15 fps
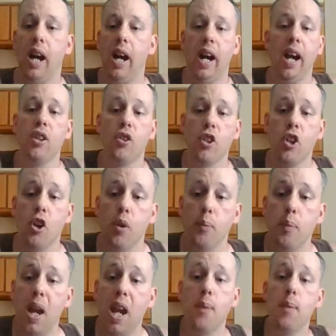I don't know.
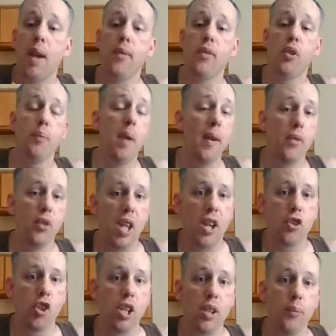Maybe
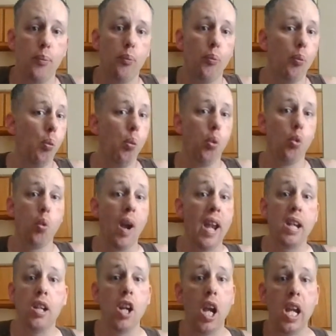that she
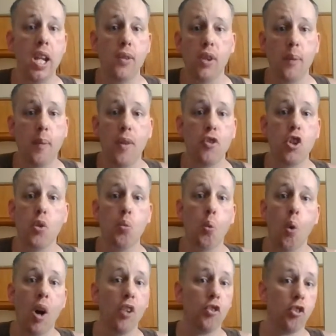granted a maybe she
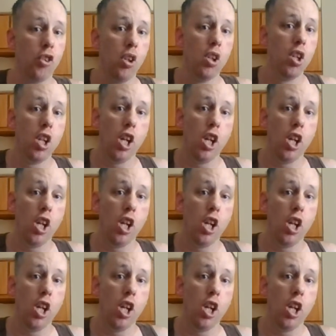wants